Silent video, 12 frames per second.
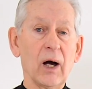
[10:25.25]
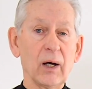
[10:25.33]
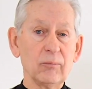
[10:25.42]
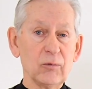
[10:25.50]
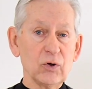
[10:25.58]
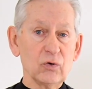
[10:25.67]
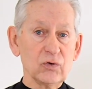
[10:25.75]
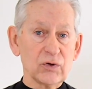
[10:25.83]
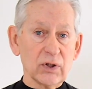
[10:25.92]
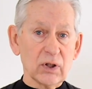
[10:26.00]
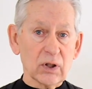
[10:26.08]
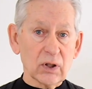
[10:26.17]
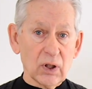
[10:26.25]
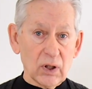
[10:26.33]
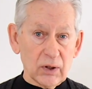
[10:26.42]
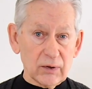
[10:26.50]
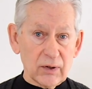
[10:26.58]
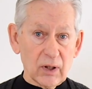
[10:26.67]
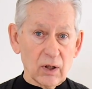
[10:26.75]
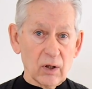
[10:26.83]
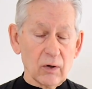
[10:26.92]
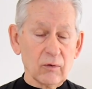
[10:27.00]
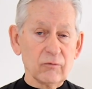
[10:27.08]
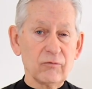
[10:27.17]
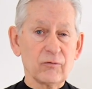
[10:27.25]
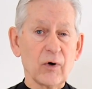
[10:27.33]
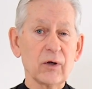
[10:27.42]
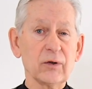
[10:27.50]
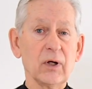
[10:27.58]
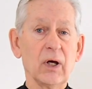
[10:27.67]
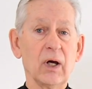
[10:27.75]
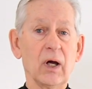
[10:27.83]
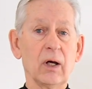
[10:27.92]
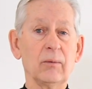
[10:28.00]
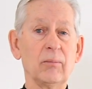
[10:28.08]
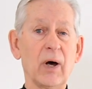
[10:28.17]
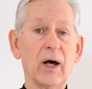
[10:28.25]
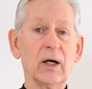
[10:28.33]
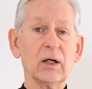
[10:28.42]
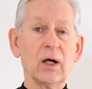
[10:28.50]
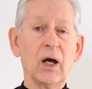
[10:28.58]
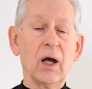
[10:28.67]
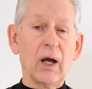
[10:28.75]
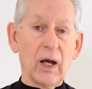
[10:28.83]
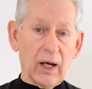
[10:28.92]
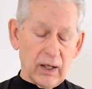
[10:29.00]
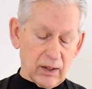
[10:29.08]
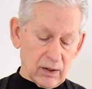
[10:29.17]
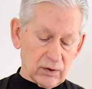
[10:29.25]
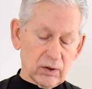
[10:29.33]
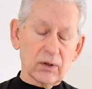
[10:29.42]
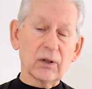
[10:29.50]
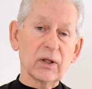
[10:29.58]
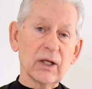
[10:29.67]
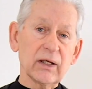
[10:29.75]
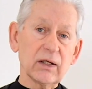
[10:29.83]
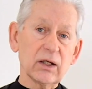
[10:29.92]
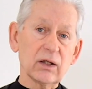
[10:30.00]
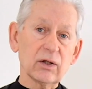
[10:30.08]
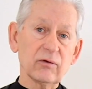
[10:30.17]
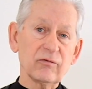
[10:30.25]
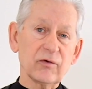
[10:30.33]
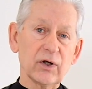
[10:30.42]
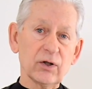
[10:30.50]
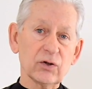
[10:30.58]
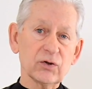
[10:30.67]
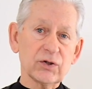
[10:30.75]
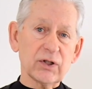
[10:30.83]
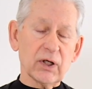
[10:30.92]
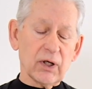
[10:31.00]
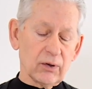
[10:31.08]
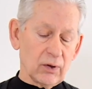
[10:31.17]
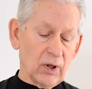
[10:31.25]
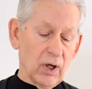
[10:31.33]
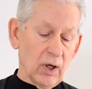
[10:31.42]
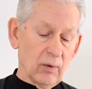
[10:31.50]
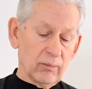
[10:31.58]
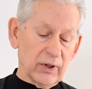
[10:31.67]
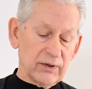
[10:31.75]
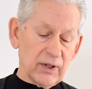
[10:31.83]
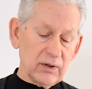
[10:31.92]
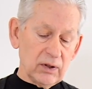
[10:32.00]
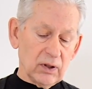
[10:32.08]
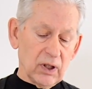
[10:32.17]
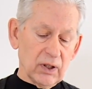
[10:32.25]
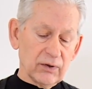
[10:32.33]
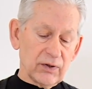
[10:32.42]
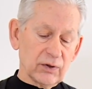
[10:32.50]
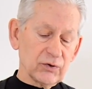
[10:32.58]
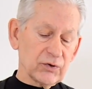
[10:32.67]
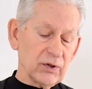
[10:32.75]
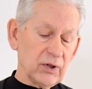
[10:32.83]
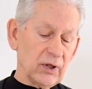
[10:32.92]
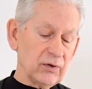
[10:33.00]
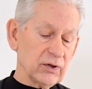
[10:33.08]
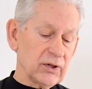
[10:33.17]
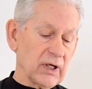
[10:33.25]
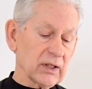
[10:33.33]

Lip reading: I'm using the front and back and linking the fingers together. But then there's another